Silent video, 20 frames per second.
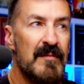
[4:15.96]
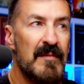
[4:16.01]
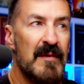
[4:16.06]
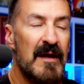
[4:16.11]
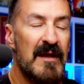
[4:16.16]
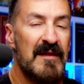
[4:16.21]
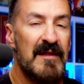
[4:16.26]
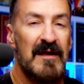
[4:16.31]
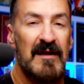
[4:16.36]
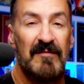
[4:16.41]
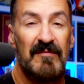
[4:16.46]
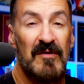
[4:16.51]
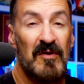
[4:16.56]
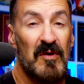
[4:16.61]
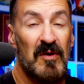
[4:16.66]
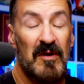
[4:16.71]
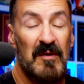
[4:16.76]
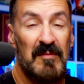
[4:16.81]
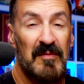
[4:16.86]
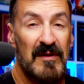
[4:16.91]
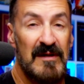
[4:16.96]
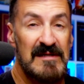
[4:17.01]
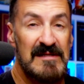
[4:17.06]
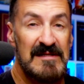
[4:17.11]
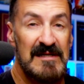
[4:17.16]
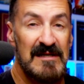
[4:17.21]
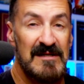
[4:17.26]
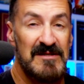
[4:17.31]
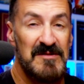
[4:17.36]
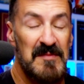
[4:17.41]
think if you're going to play
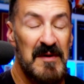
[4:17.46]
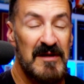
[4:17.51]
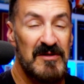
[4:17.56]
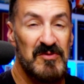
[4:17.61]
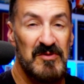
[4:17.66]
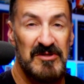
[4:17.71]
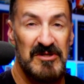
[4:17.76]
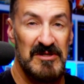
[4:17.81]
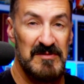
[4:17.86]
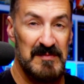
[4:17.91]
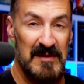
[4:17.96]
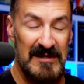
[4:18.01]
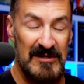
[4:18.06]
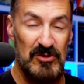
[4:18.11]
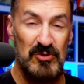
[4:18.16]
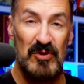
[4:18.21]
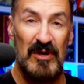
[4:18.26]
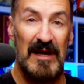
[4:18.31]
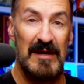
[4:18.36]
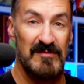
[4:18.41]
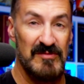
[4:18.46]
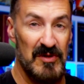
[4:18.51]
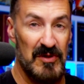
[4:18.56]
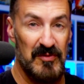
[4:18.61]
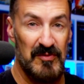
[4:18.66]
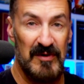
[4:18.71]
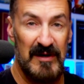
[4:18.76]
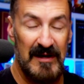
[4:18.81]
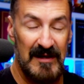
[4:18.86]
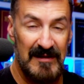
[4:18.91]
6, you might as well just play 2 games of
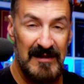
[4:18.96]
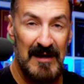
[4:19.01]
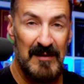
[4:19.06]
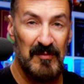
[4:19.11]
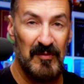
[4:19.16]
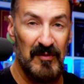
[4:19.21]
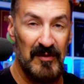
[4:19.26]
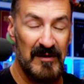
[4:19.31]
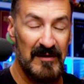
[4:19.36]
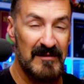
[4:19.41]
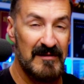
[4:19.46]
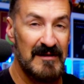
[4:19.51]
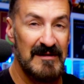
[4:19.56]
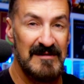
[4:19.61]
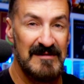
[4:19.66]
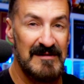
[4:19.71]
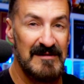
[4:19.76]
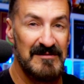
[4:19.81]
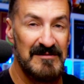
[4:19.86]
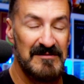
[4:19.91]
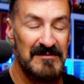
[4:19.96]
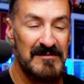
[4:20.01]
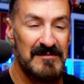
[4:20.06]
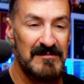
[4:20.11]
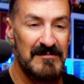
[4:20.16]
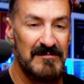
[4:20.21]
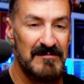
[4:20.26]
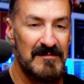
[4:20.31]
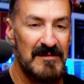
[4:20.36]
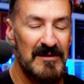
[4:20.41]
3 at that point, because
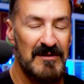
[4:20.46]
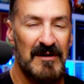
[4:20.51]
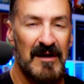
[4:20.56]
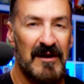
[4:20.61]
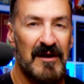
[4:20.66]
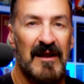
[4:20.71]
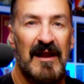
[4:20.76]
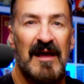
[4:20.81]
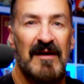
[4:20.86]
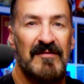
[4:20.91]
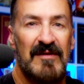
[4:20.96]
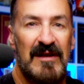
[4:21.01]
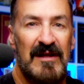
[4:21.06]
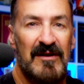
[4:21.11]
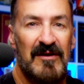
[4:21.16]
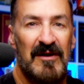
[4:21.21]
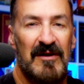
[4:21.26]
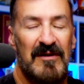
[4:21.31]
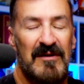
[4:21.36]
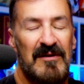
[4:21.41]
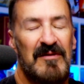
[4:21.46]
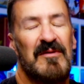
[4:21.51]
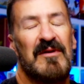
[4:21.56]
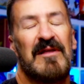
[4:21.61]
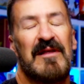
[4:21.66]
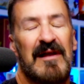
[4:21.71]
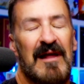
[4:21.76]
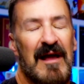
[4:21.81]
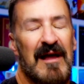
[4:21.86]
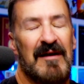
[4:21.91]
you're not going to have you're
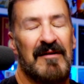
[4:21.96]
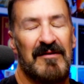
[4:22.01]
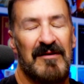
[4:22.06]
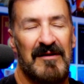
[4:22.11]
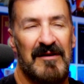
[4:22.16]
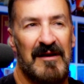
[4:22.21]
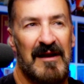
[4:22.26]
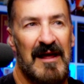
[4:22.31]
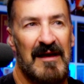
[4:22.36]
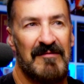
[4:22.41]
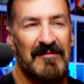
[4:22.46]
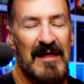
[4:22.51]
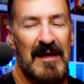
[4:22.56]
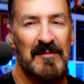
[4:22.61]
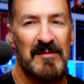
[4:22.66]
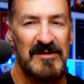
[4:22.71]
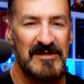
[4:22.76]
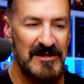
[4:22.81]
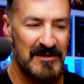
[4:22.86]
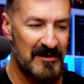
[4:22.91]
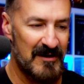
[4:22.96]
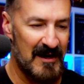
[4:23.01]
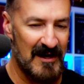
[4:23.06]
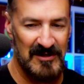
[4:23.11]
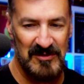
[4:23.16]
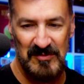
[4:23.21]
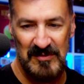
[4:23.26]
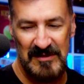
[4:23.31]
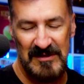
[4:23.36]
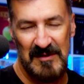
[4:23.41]
really not going to have that much
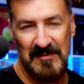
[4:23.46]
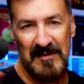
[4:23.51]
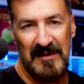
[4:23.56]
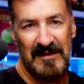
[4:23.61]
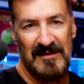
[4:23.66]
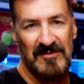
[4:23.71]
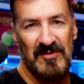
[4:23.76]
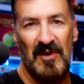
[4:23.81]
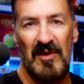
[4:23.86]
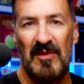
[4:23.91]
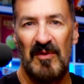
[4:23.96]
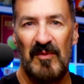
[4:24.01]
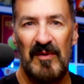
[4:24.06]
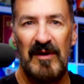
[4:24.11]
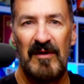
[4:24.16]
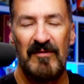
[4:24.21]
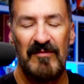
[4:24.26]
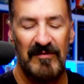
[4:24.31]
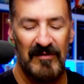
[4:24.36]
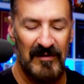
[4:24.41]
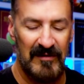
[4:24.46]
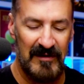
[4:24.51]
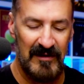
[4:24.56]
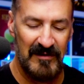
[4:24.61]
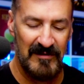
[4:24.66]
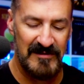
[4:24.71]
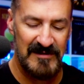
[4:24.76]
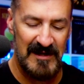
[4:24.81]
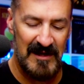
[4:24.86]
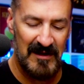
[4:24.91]
interaction with somebody that's all the way over on the
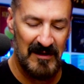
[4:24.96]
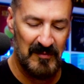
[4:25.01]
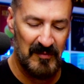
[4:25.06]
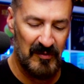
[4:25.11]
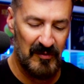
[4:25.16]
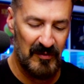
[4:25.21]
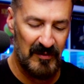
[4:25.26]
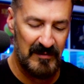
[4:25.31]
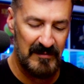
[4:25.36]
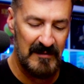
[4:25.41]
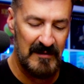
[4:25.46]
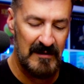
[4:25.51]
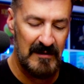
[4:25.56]
other side of the board.